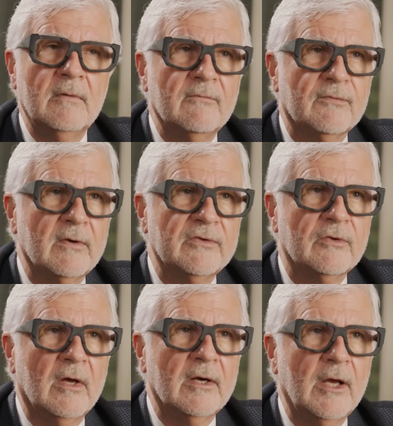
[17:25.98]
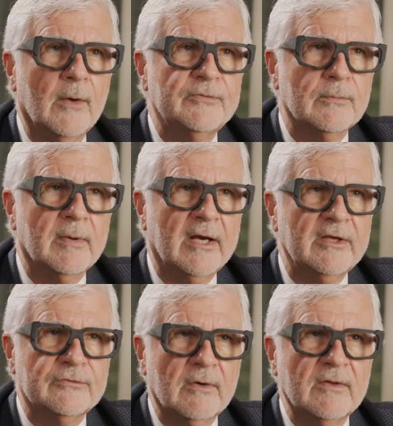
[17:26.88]
Infrared sauna helps your body
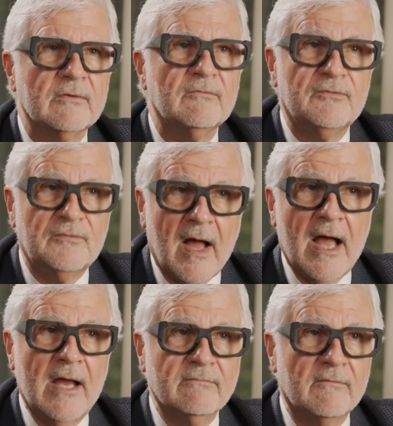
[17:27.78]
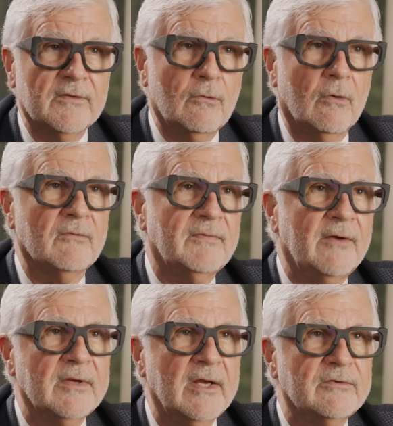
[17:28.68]
strengthen 5 of the core
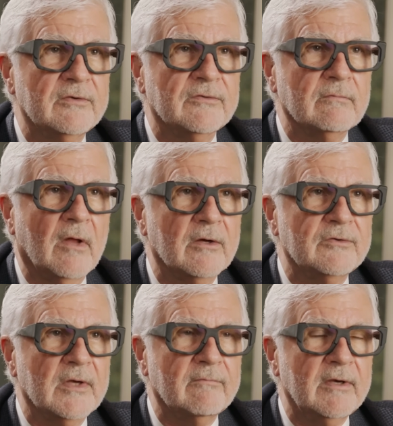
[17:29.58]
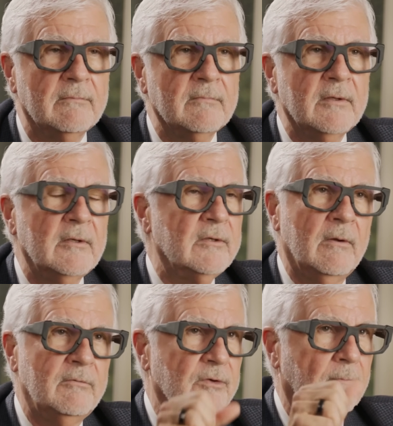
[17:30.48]
foundations of longevity.
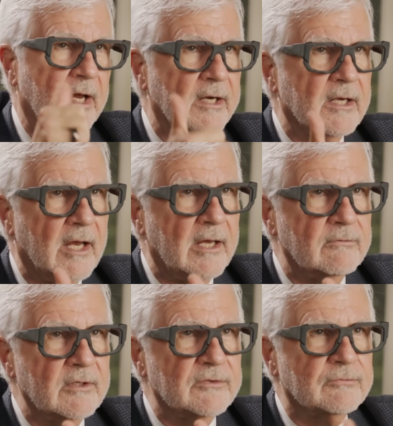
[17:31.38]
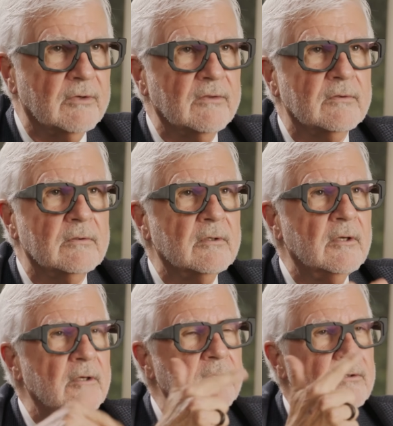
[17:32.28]
Your mitochondria strengthen,
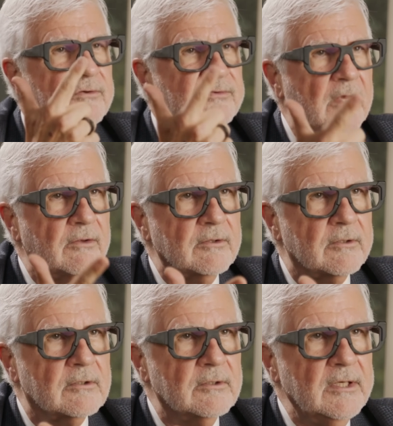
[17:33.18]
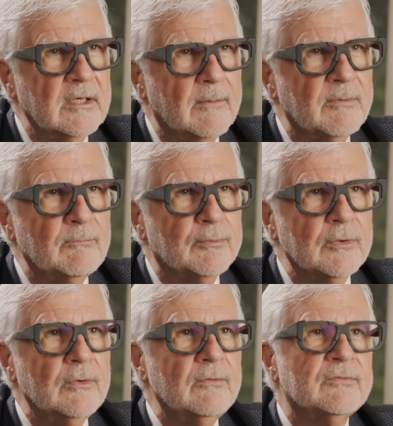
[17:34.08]
your cellular cleanup
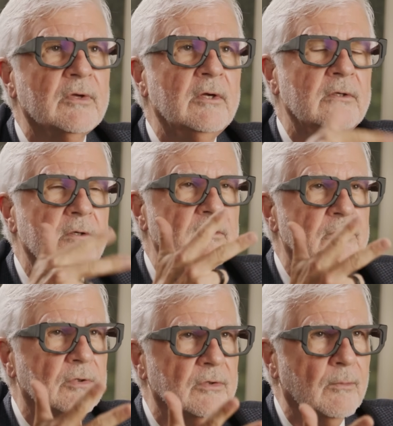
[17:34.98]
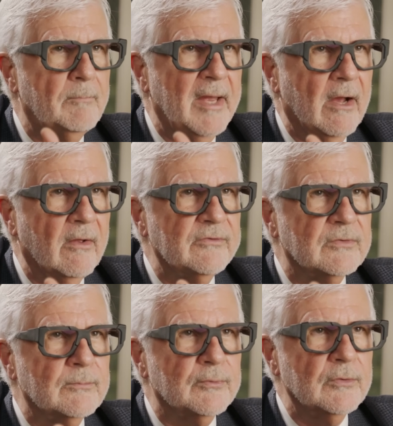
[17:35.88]
improves, your internal
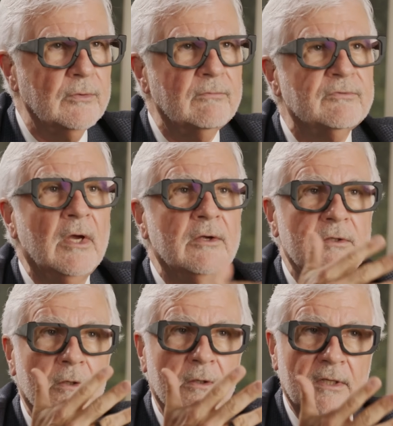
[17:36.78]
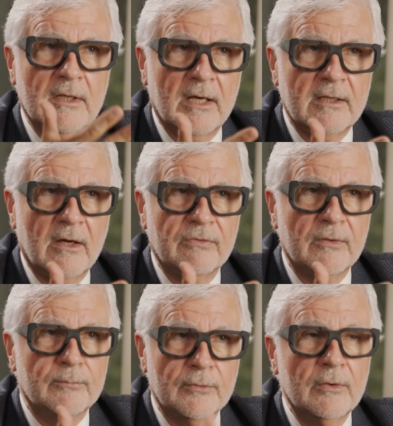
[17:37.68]
balance improves, your gut health
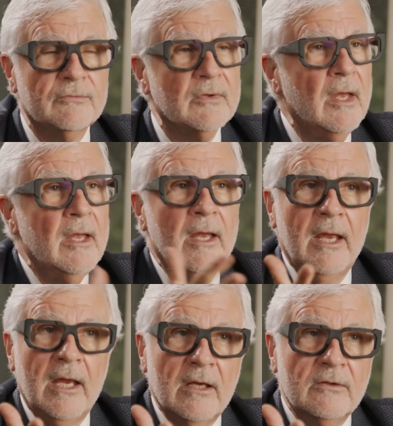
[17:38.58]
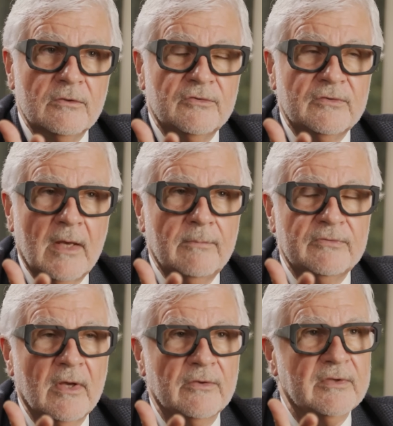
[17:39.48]
improves, and your stem
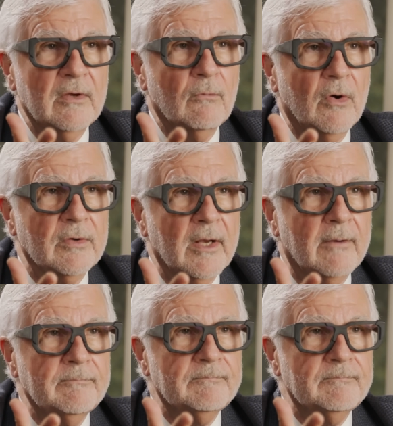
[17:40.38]
cells get woken up.